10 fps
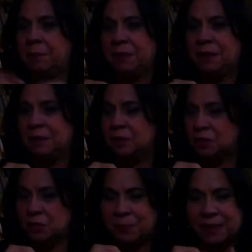I mean, it
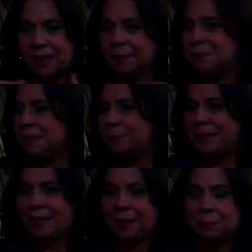just becomes it
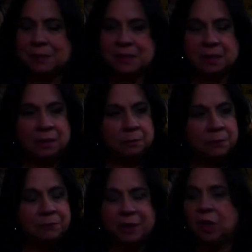becomes uh,
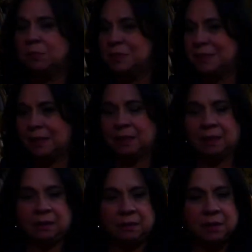it becomes a
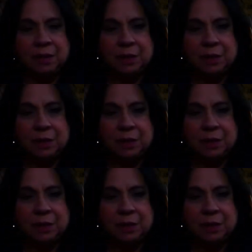uh,